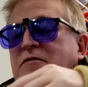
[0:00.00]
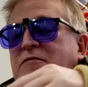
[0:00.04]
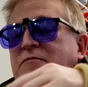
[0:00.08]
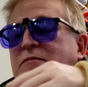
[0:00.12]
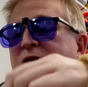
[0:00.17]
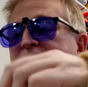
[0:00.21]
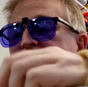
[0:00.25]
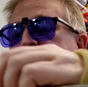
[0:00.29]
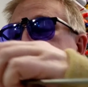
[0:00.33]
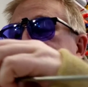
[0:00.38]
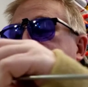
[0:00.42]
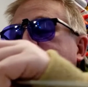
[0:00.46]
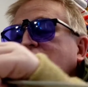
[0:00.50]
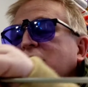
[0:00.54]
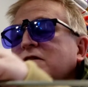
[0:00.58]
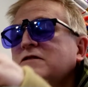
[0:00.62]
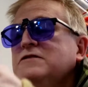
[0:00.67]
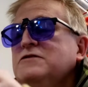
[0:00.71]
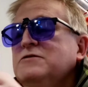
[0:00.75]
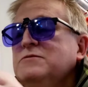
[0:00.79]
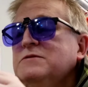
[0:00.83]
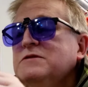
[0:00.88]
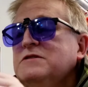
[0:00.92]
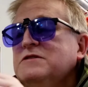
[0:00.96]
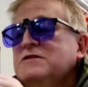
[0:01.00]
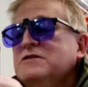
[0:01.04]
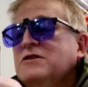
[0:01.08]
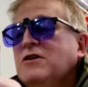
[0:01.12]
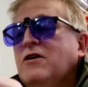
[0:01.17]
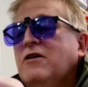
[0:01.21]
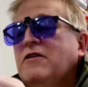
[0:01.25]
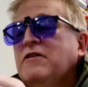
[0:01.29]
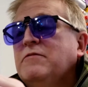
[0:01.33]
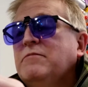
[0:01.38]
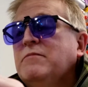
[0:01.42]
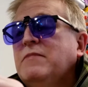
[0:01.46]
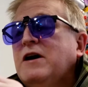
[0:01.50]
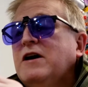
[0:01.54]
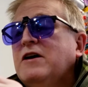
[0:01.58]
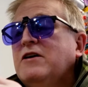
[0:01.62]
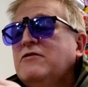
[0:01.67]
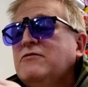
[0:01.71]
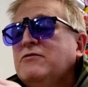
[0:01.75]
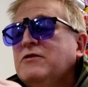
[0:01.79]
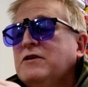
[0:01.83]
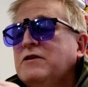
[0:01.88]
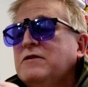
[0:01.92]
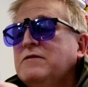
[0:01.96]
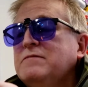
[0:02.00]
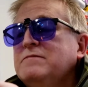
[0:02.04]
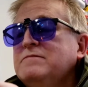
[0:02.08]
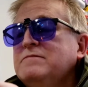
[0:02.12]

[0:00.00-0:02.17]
of my torch, which is called a marver.